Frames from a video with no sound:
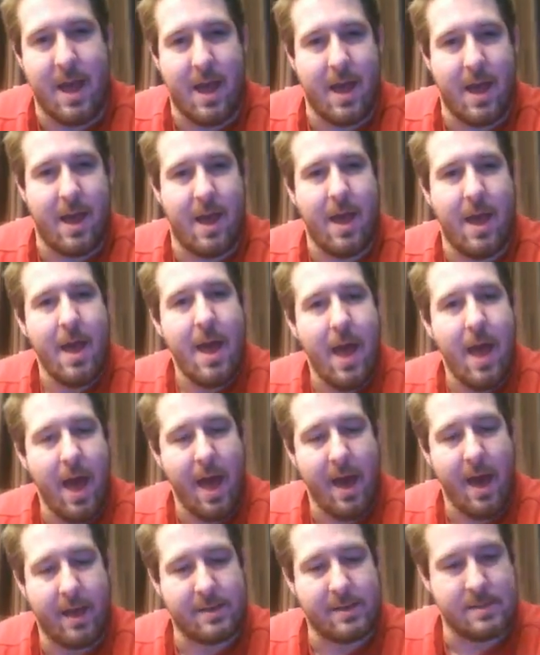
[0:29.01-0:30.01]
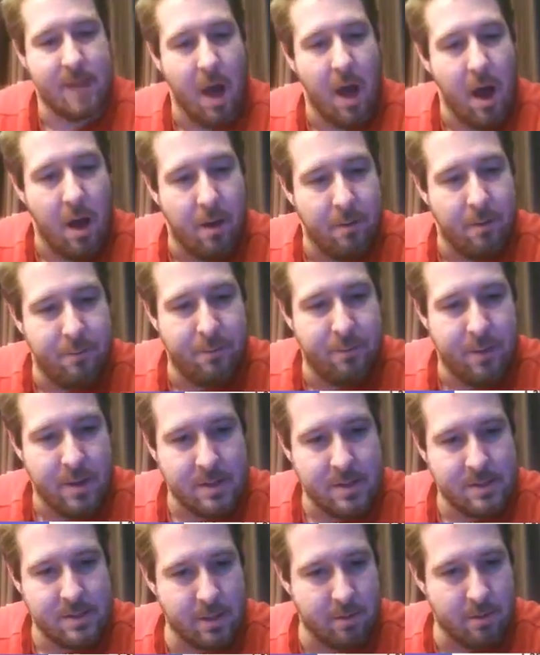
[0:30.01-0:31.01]
a x of
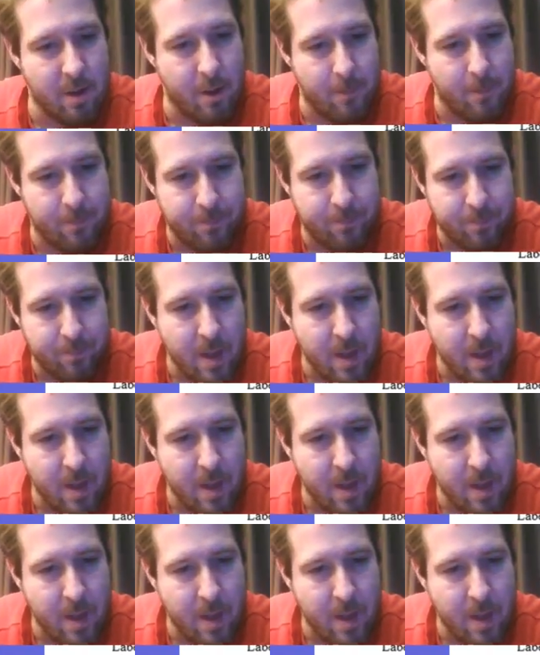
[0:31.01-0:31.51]
0.